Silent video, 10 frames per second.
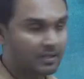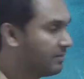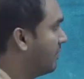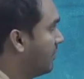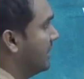
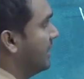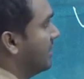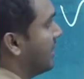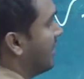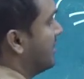
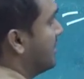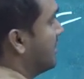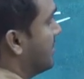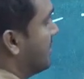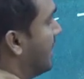14. Nice.
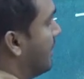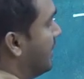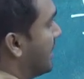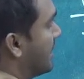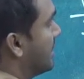
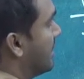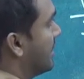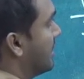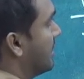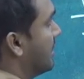Centimeters.
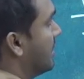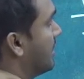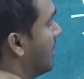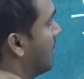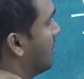
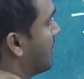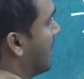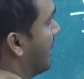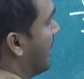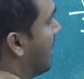Okay.
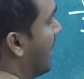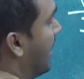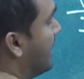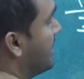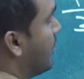And the
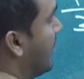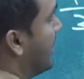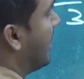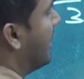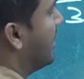height is 20, right?